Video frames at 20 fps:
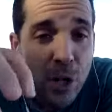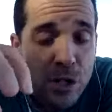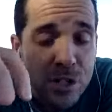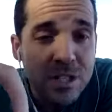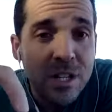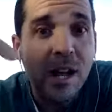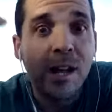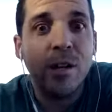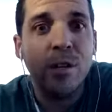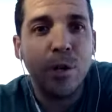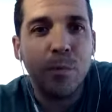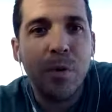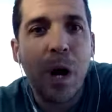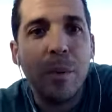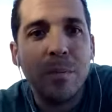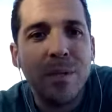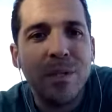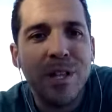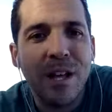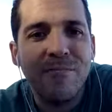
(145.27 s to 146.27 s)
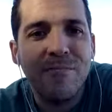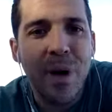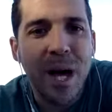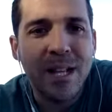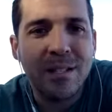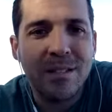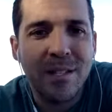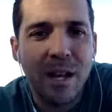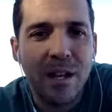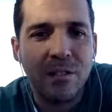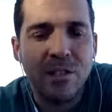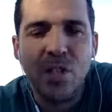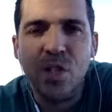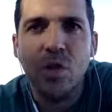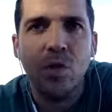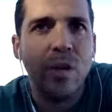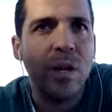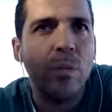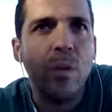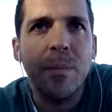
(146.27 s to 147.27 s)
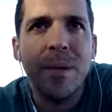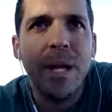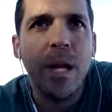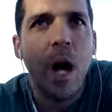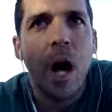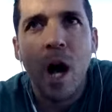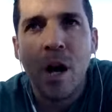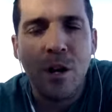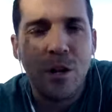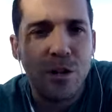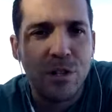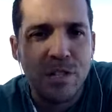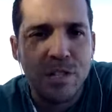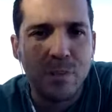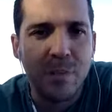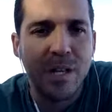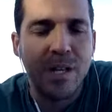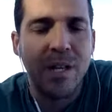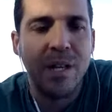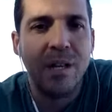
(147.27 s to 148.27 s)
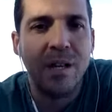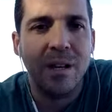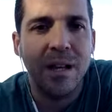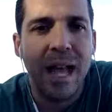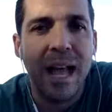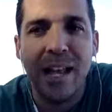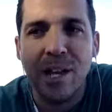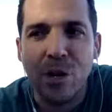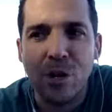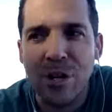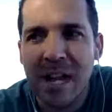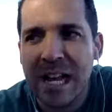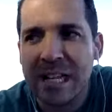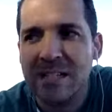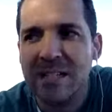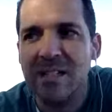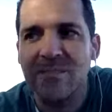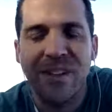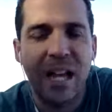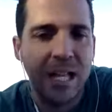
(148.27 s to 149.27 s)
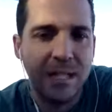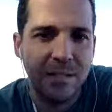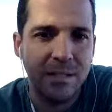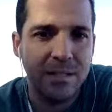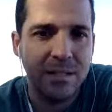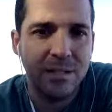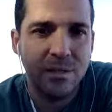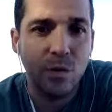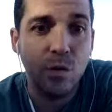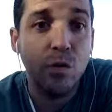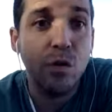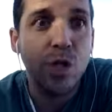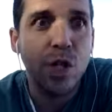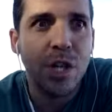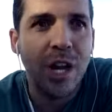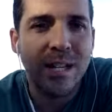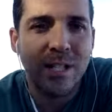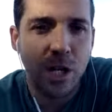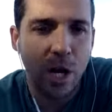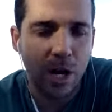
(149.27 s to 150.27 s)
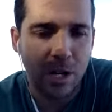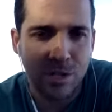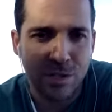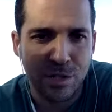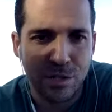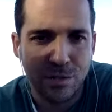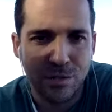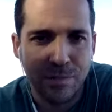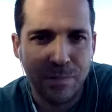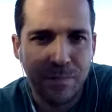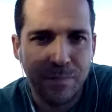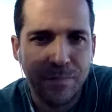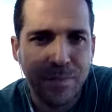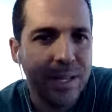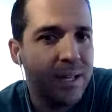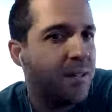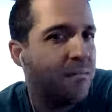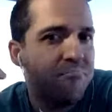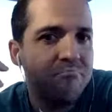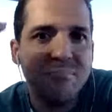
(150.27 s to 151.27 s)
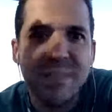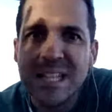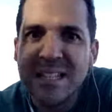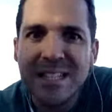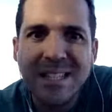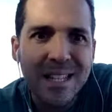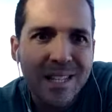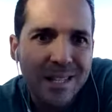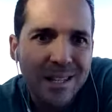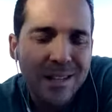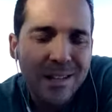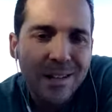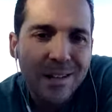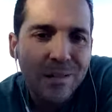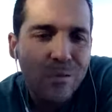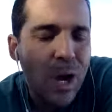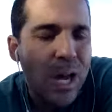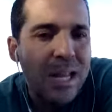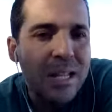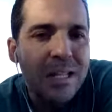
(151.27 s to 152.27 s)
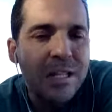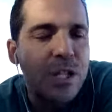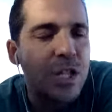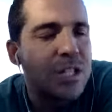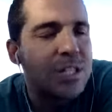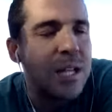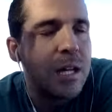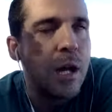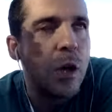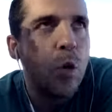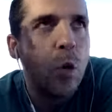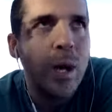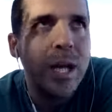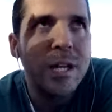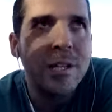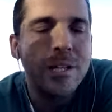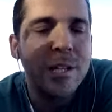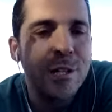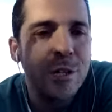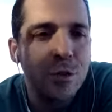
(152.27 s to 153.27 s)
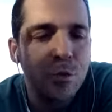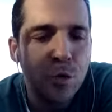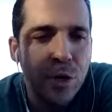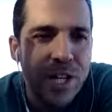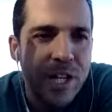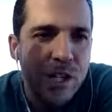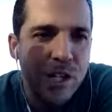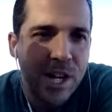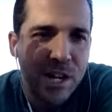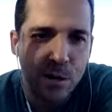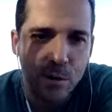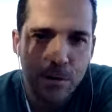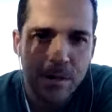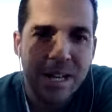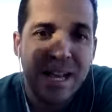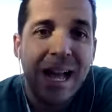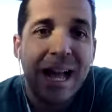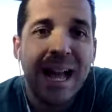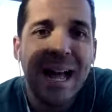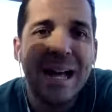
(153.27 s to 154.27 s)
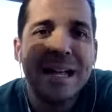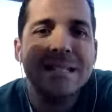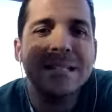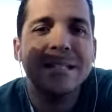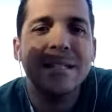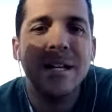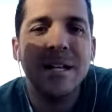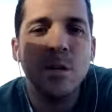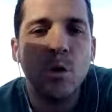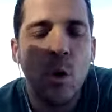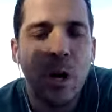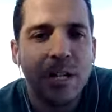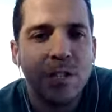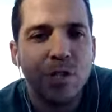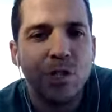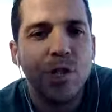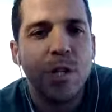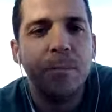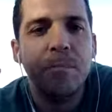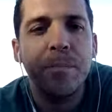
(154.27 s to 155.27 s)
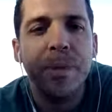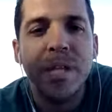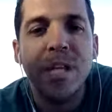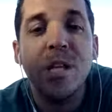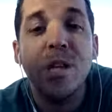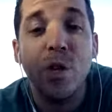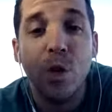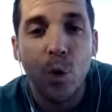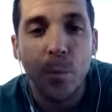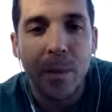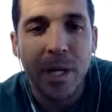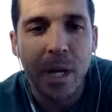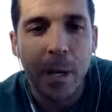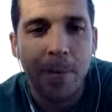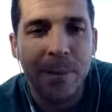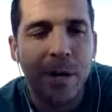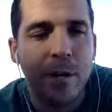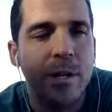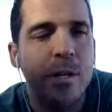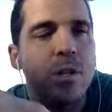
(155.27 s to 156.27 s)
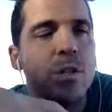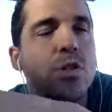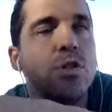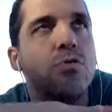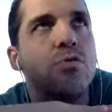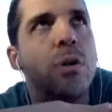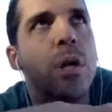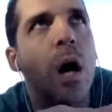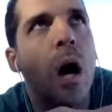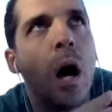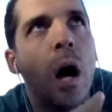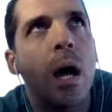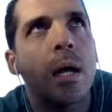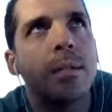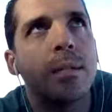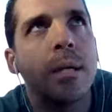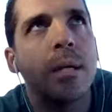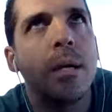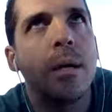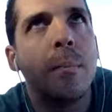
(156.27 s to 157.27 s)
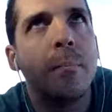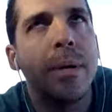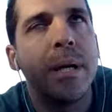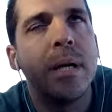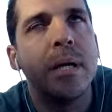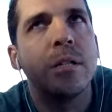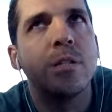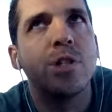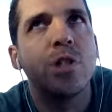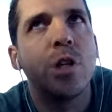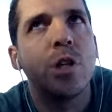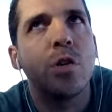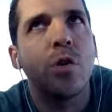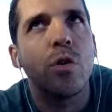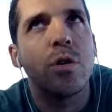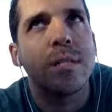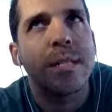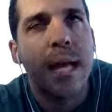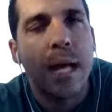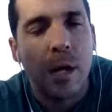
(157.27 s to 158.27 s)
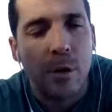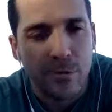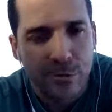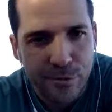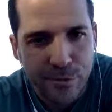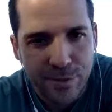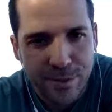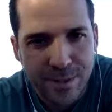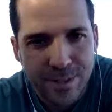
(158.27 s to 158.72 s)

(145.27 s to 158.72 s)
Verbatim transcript: style, you'll probably love my style too. It would be an honor to speak at your next events. Who should I talk to? That's it, right? Just a quick little reach out. Ask a question, be human about it. Do not pitch yourself.